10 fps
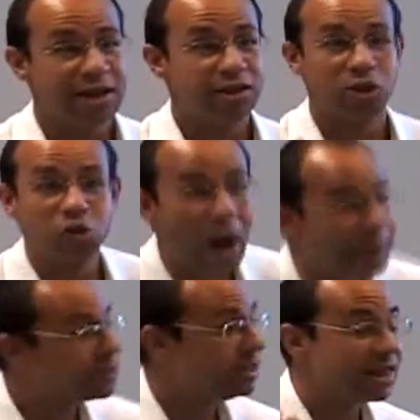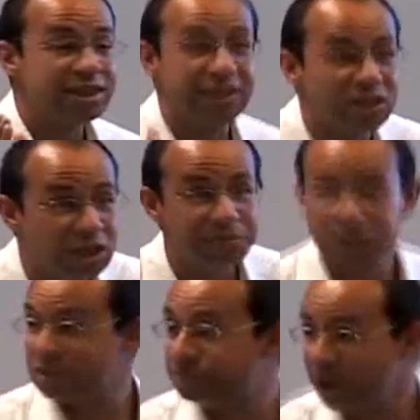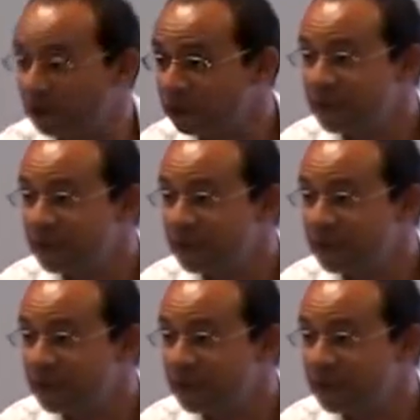the crops that the Egyptians built